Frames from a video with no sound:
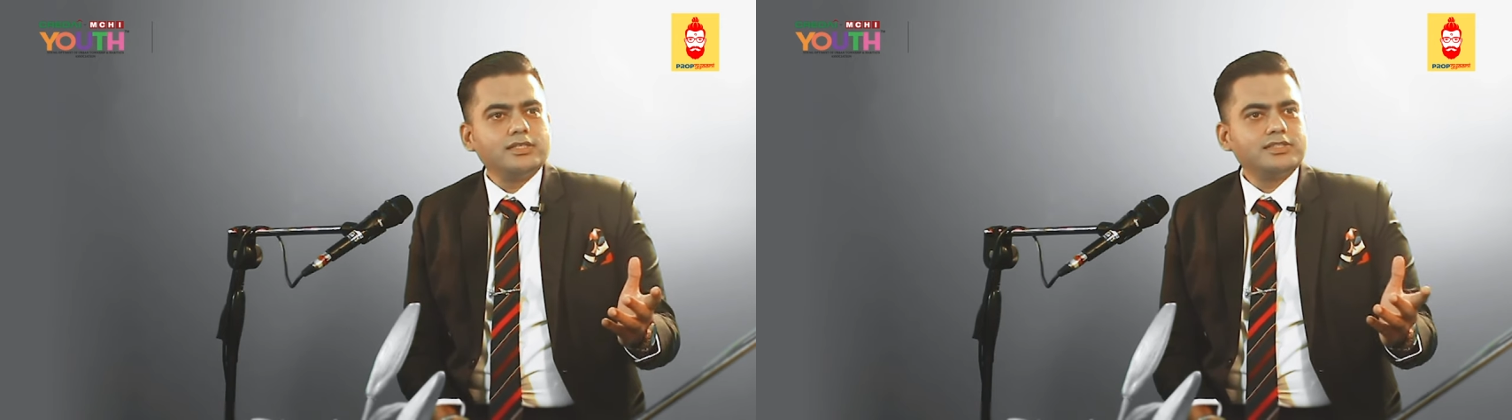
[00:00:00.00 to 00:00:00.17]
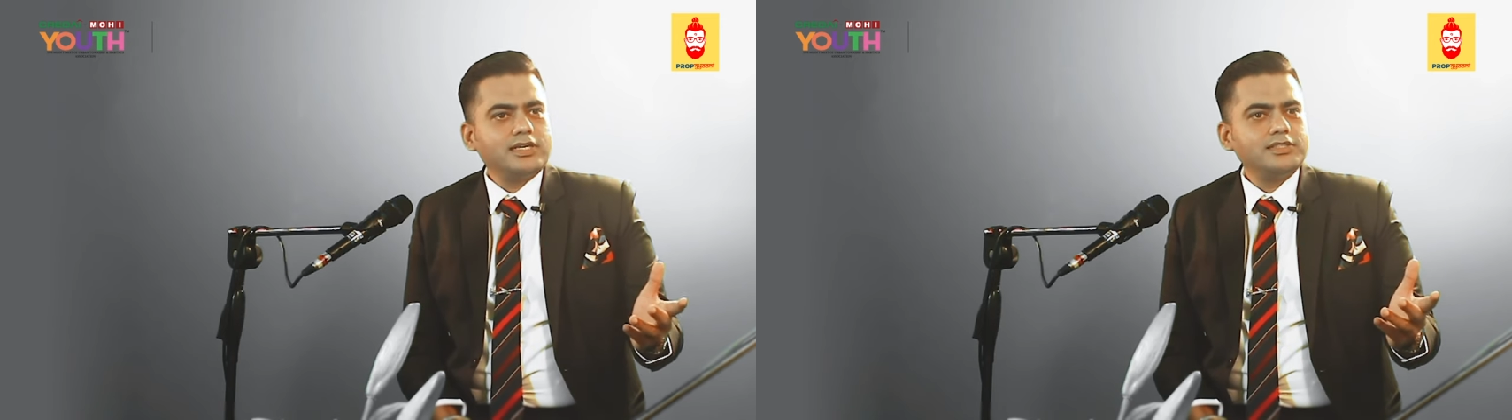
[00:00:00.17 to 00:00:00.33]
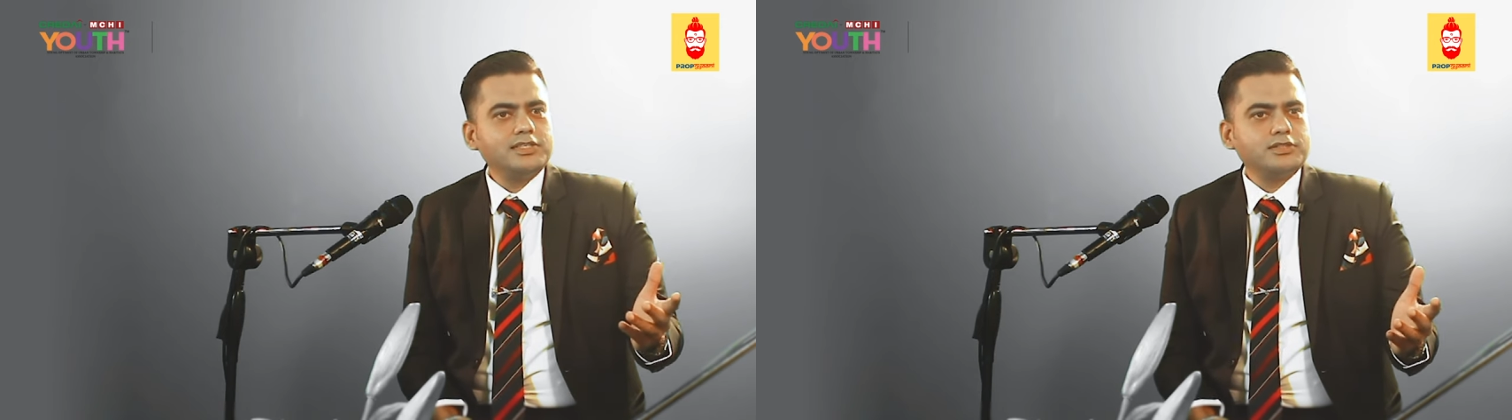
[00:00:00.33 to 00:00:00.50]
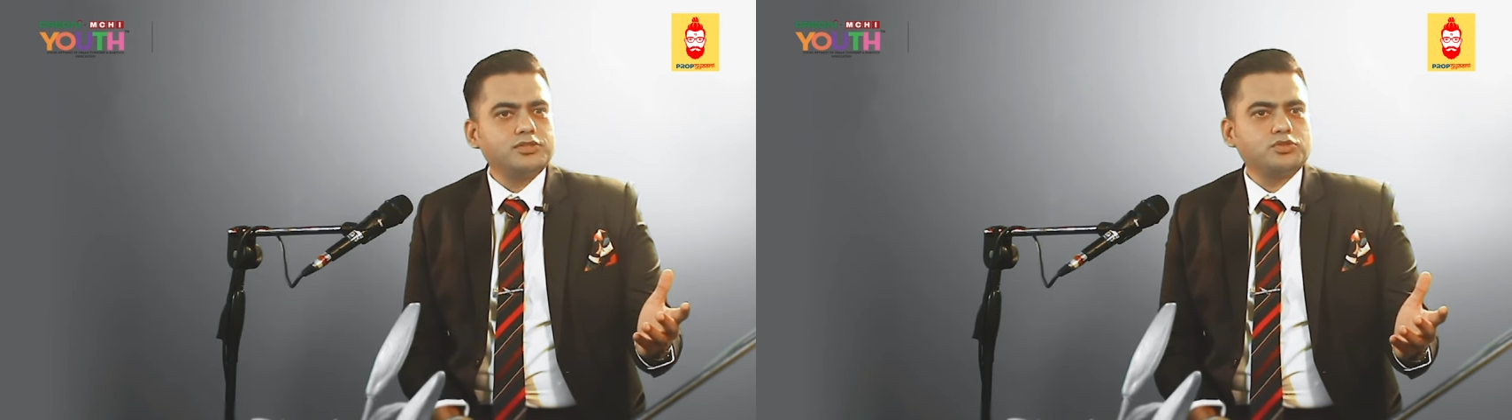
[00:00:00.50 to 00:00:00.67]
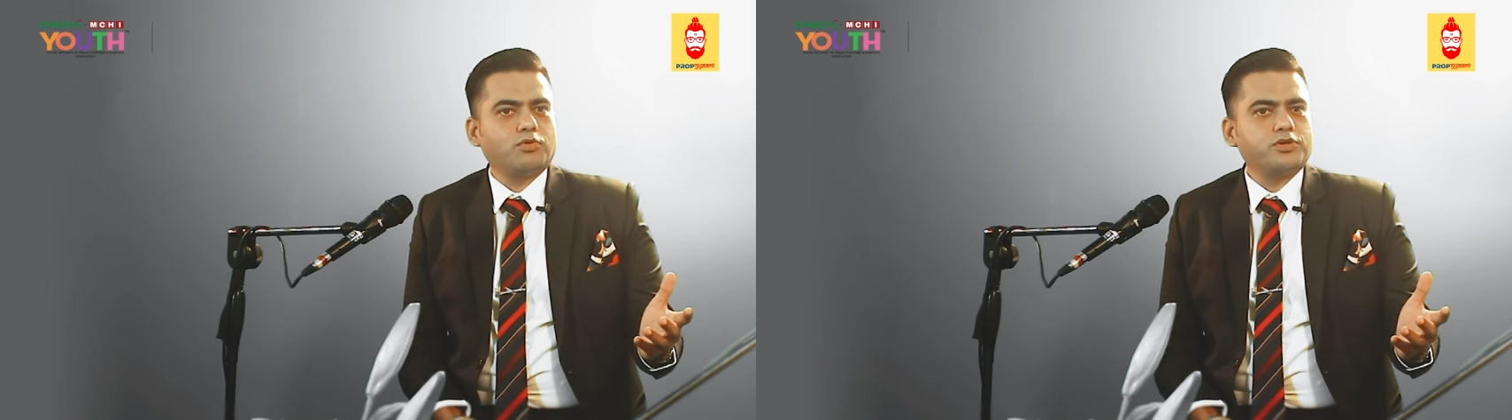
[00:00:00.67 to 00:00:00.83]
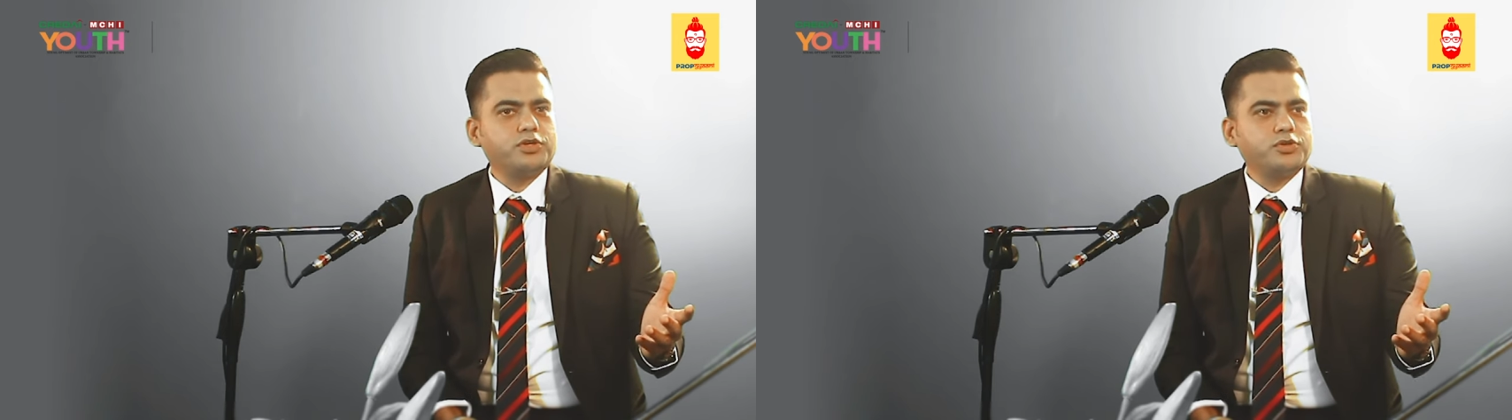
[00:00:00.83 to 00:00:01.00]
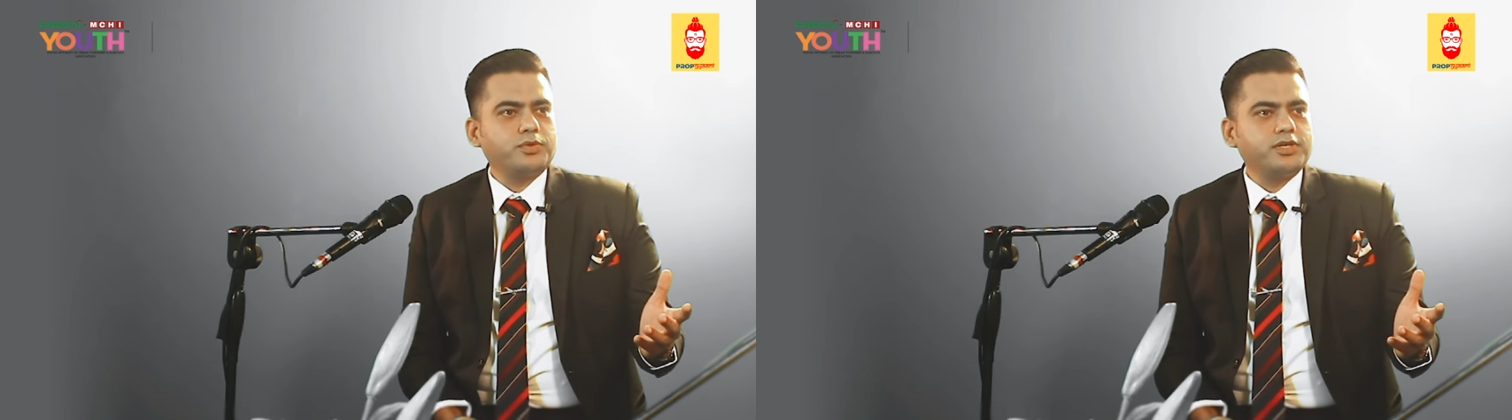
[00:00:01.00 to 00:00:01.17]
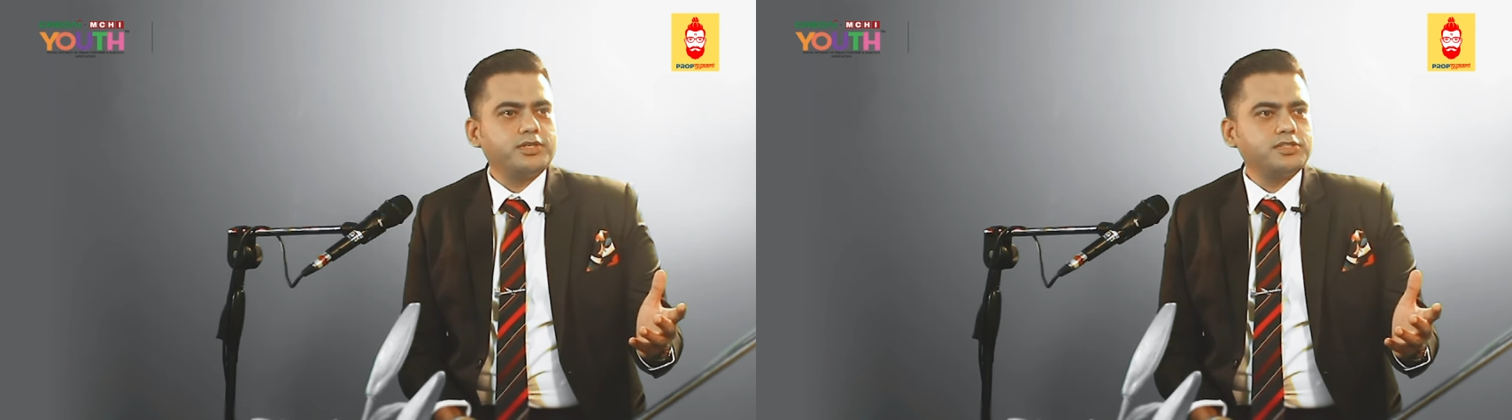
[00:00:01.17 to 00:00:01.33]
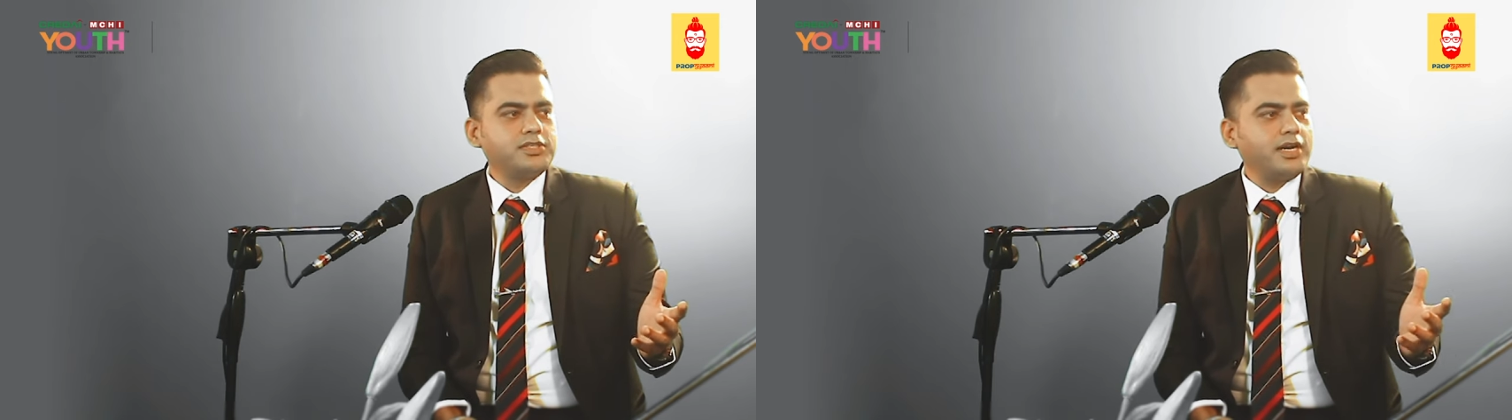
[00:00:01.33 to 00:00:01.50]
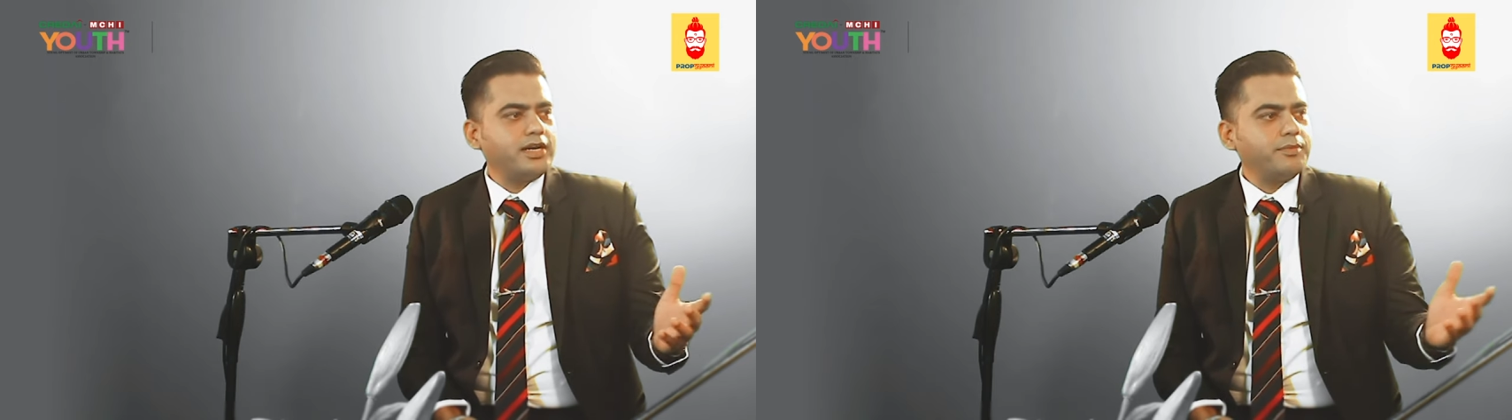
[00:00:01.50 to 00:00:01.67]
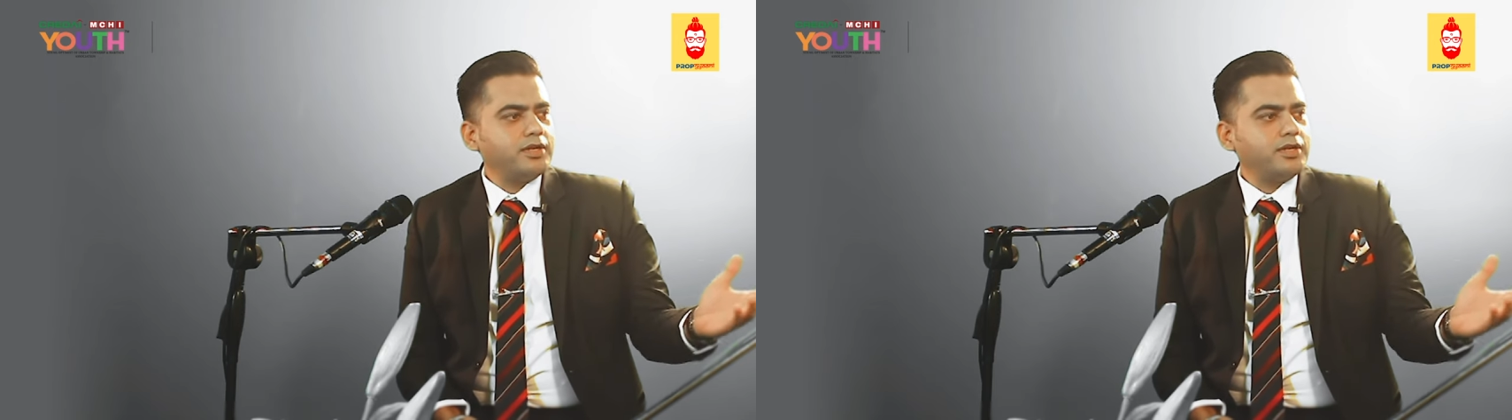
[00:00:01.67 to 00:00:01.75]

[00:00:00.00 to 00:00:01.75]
Israelji, I just wanted to understand.